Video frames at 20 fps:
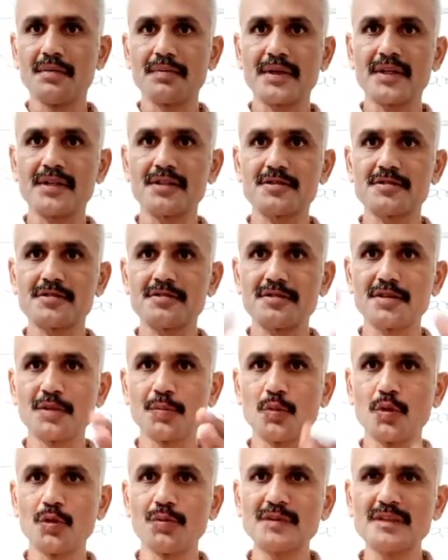because the
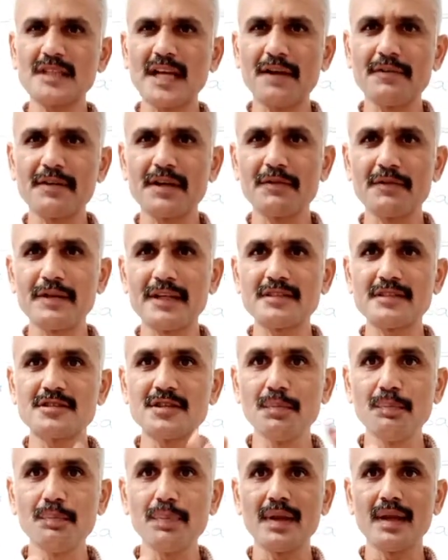poem is having a very
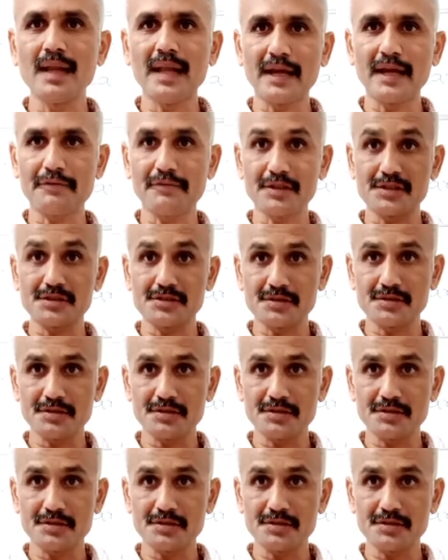simple language,